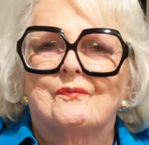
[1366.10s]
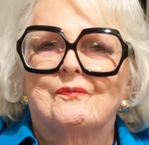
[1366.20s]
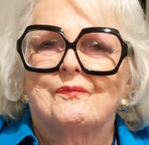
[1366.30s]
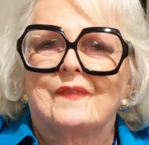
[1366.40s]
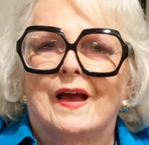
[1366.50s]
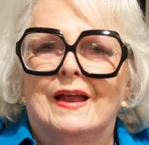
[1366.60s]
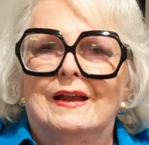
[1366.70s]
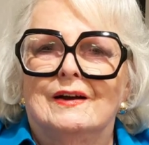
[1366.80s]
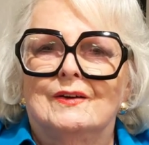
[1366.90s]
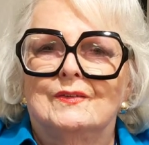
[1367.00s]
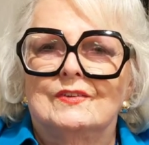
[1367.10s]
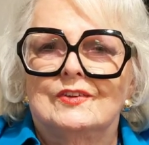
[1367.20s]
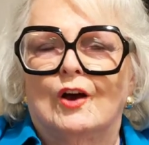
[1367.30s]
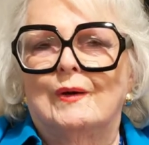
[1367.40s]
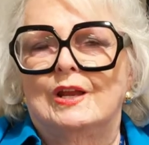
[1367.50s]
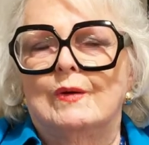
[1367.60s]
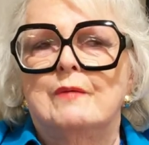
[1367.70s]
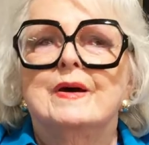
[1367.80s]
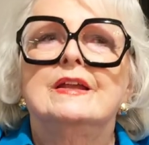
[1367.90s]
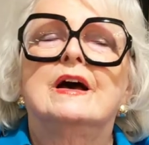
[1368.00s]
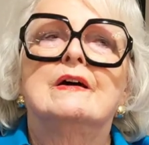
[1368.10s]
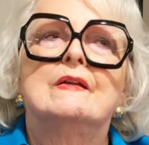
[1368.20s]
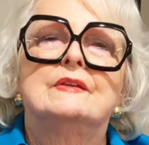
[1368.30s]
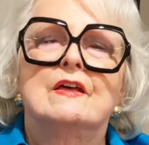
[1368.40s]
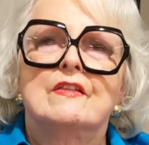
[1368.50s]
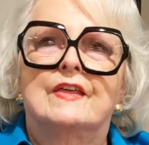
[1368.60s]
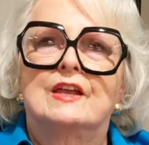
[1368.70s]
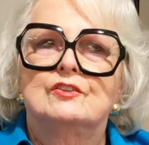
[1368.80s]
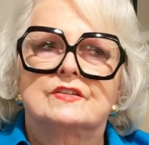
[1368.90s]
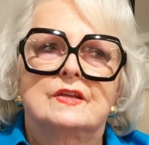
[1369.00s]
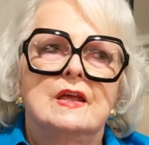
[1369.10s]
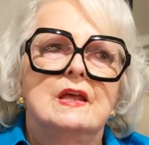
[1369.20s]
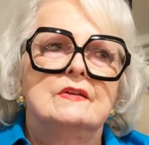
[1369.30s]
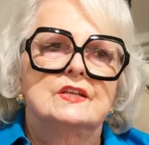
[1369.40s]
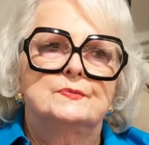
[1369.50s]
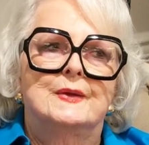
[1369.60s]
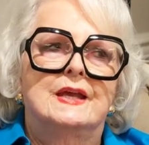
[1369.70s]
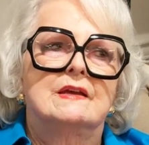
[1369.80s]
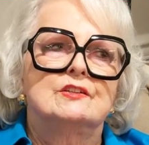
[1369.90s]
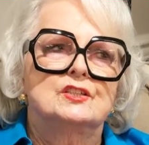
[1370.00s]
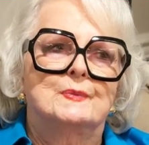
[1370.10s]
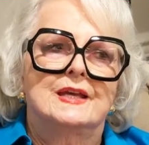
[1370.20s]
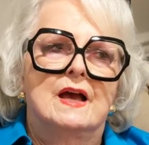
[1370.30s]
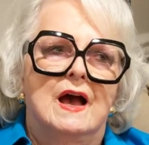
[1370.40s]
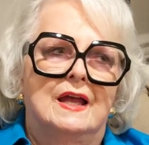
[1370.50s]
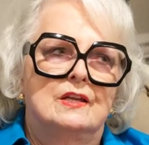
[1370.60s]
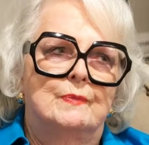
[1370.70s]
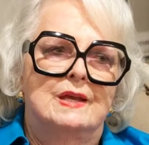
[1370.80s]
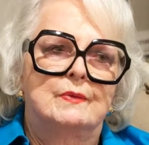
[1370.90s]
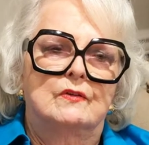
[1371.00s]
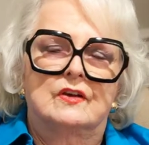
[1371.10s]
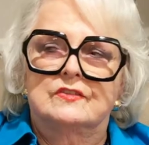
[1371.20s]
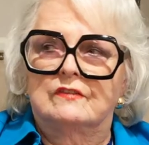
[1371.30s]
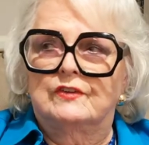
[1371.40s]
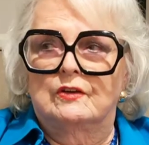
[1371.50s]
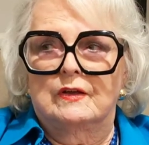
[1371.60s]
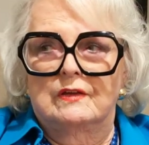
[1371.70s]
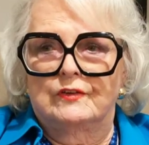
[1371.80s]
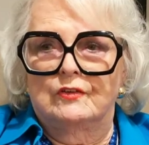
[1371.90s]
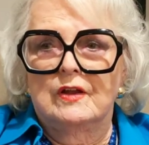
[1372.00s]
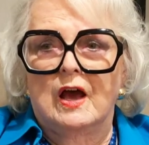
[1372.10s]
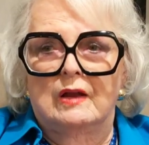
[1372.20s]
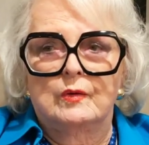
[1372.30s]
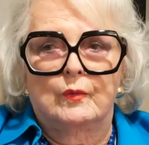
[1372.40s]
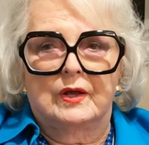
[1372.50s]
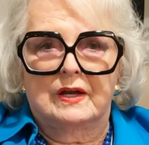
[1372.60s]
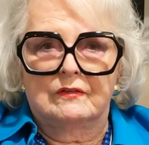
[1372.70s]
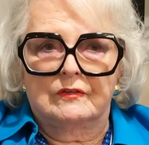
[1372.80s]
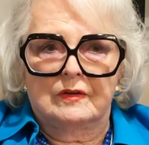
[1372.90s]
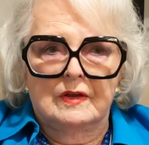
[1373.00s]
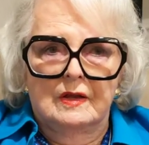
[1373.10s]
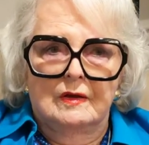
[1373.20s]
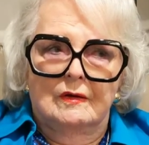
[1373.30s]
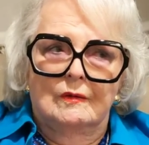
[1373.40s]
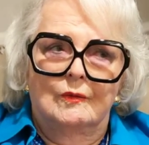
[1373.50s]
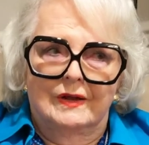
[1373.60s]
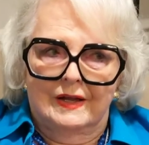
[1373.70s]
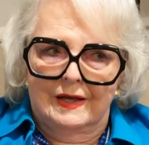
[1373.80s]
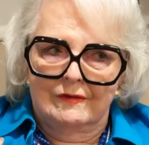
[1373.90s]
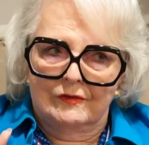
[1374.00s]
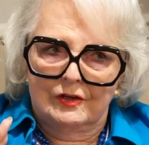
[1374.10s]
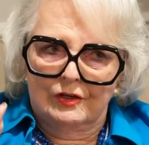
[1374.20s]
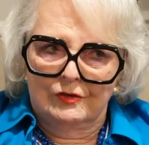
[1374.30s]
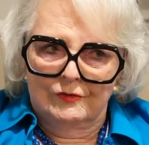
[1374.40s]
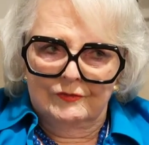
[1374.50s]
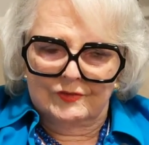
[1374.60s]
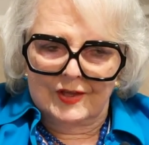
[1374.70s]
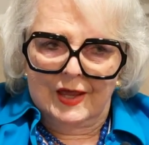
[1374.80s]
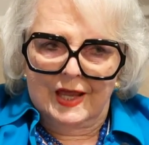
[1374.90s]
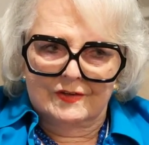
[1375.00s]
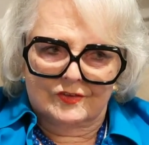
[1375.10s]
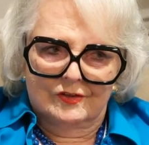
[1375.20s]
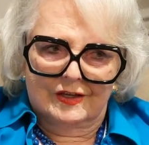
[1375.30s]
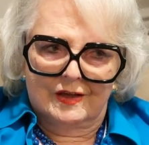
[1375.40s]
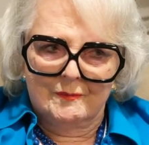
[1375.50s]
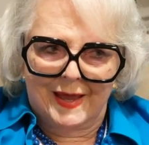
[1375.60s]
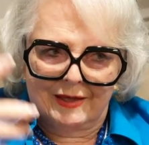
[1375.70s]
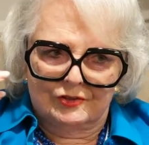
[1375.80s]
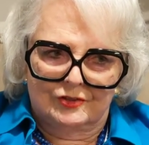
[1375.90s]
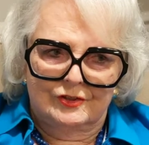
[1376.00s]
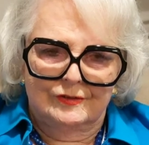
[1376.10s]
I know. Wisdom. So anyway, but no, another thing, just be kind to people, because if you're not, whatever you say is going to come back to you.